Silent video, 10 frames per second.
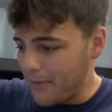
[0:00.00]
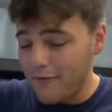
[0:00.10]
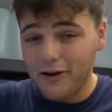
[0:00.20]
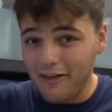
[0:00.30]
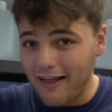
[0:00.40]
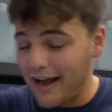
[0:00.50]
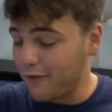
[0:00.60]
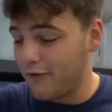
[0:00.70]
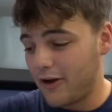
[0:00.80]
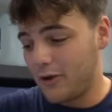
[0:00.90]
having a lot
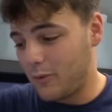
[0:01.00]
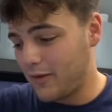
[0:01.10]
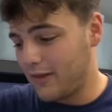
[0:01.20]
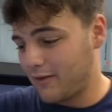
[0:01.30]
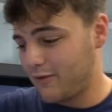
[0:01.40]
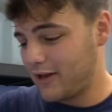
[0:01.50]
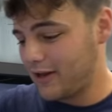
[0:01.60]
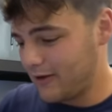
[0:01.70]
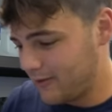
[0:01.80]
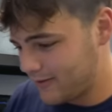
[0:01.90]
of fun with this
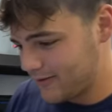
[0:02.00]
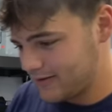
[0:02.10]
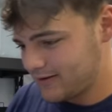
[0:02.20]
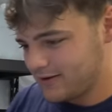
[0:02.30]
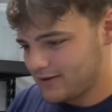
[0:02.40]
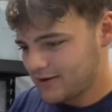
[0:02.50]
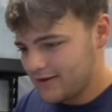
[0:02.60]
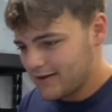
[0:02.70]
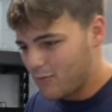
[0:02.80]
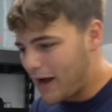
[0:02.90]
video.
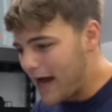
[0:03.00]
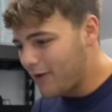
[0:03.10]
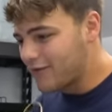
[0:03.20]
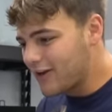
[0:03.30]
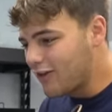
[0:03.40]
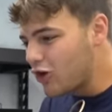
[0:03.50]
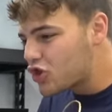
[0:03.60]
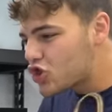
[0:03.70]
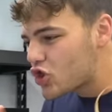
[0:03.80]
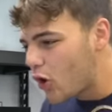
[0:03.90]
Wow, it's gonna look
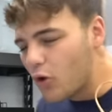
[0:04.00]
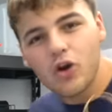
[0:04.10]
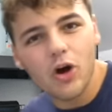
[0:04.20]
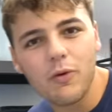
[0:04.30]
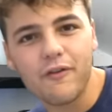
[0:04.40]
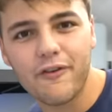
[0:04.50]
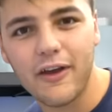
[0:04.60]
so good with